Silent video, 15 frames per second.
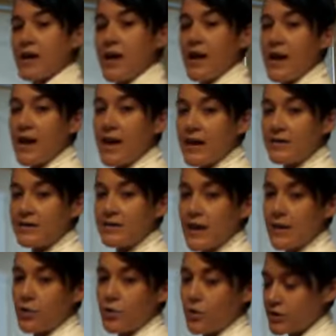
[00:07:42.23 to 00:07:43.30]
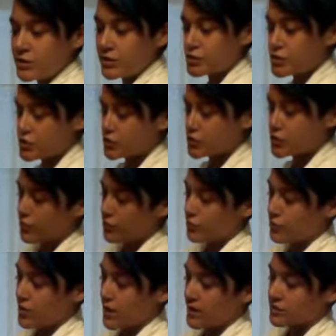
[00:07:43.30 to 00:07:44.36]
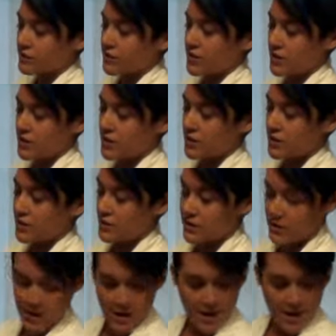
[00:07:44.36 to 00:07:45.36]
and I'm going to show you guys over here